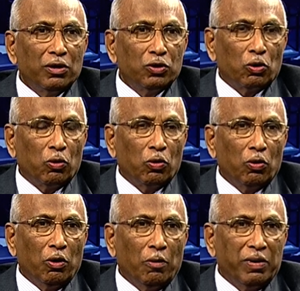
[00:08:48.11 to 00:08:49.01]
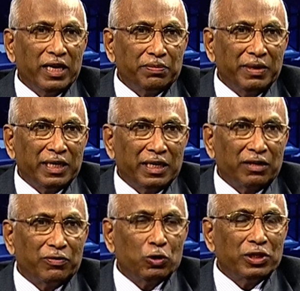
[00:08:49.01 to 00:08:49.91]
through placement
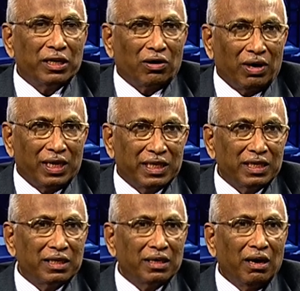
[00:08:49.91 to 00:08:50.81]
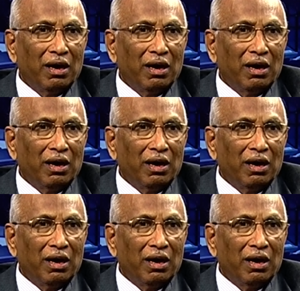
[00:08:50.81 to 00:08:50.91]
interviews in colleges.